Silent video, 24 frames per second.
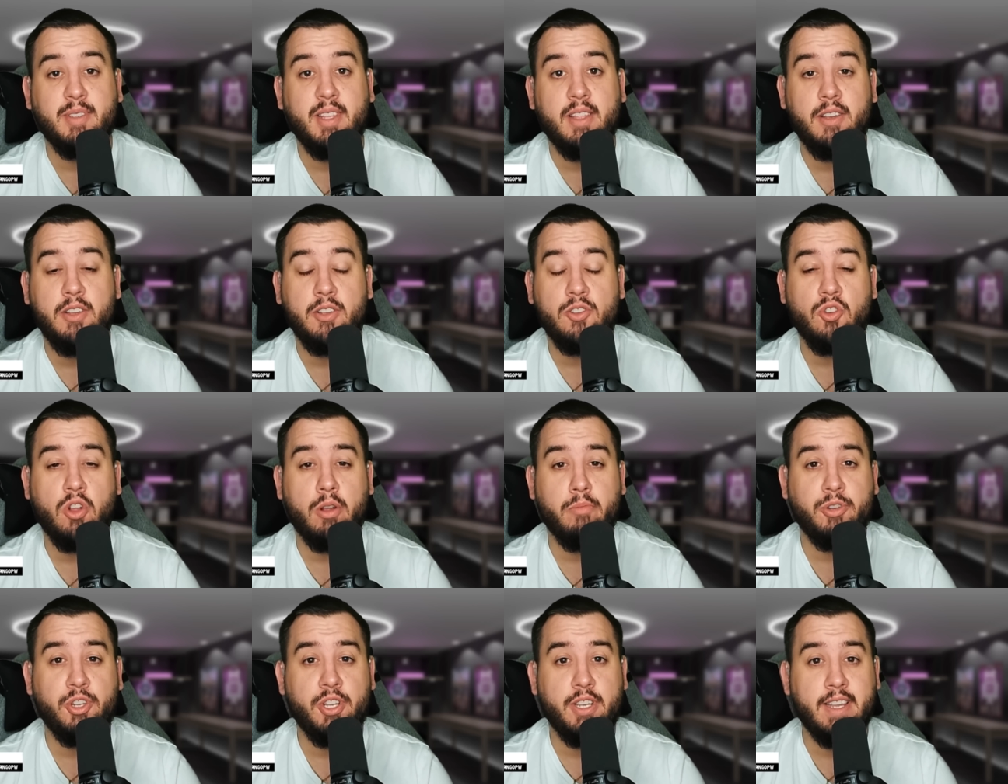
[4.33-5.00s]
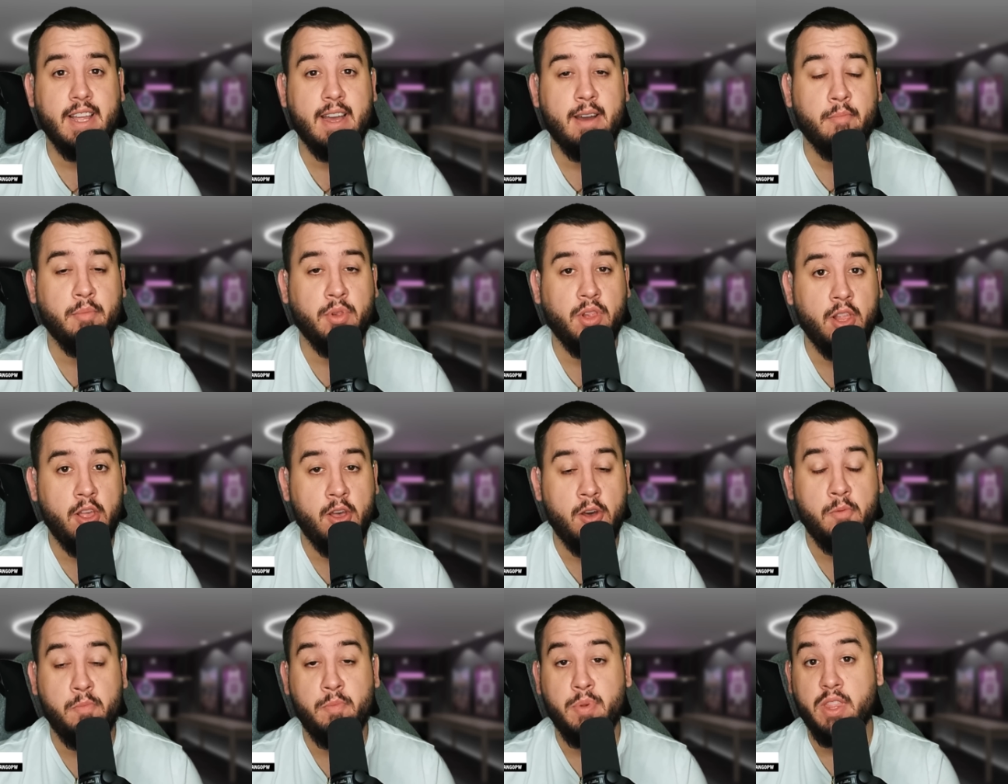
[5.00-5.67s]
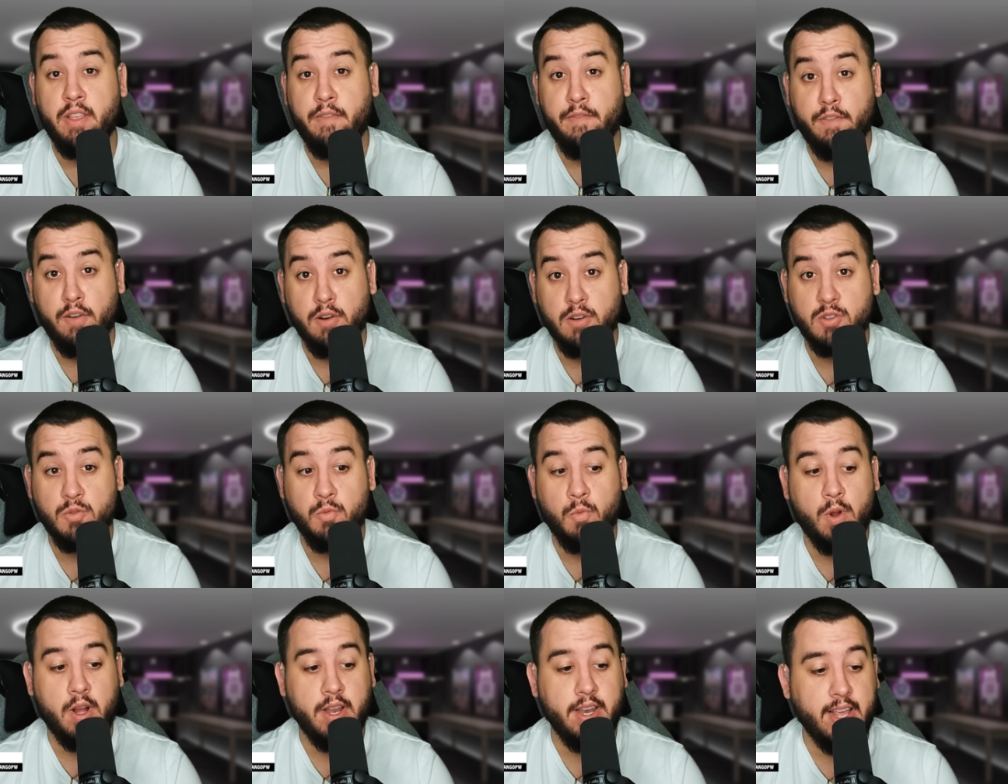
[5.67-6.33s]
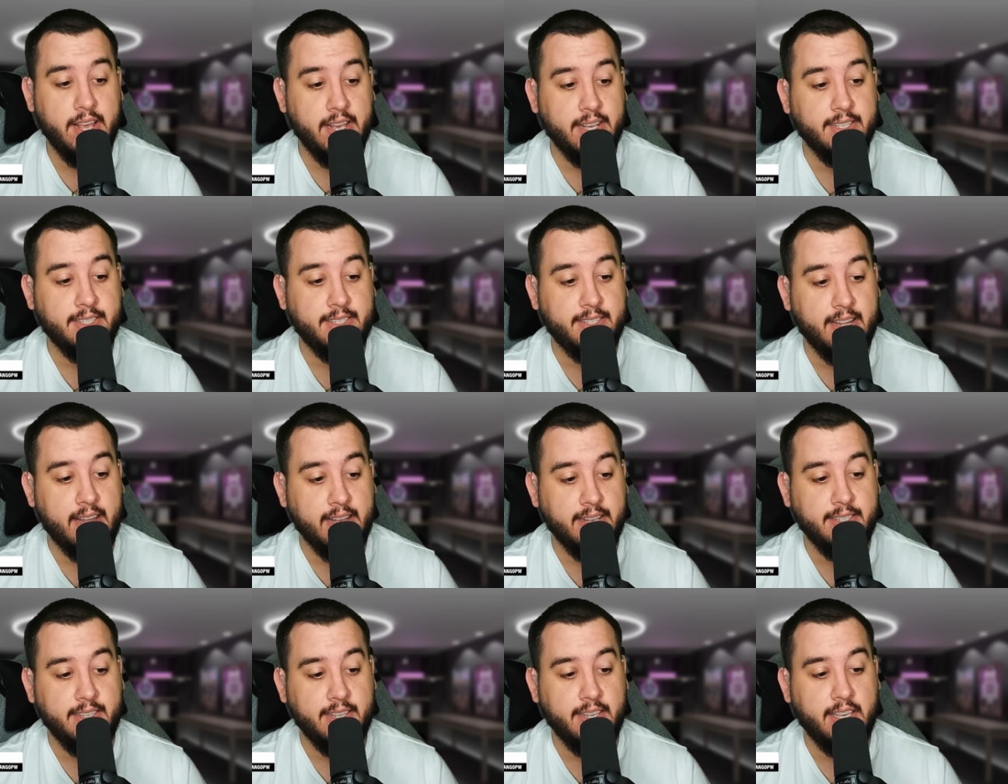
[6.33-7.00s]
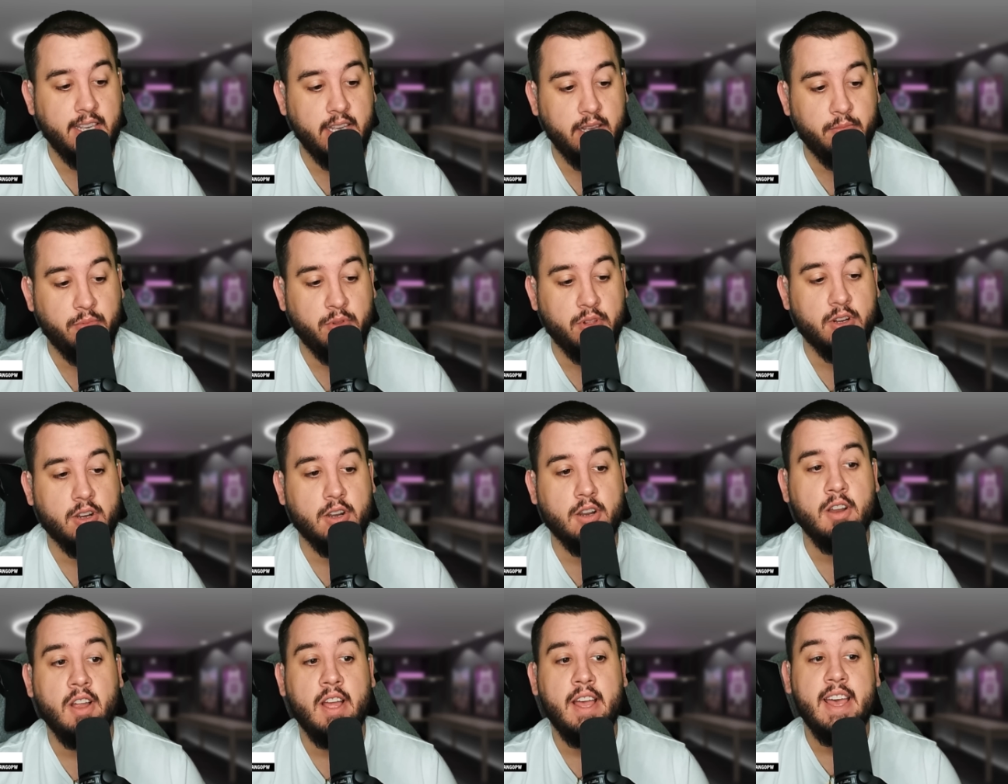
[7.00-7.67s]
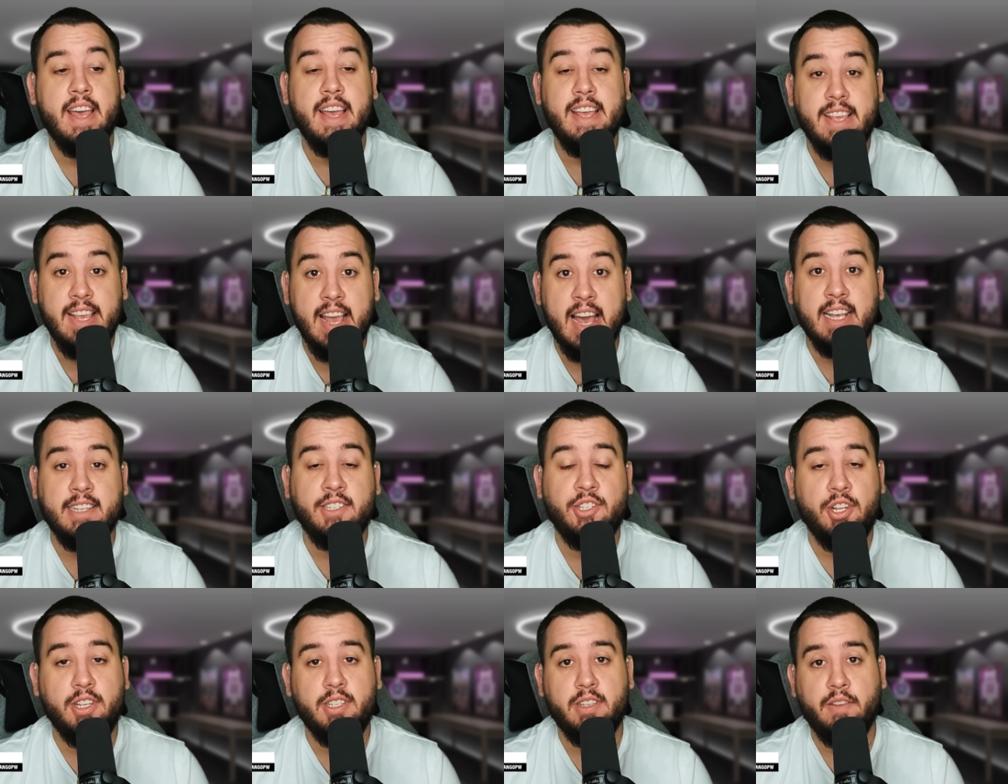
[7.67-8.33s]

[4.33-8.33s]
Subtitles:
in the description down below. But the first one is Stacy Keibler. Yes, she's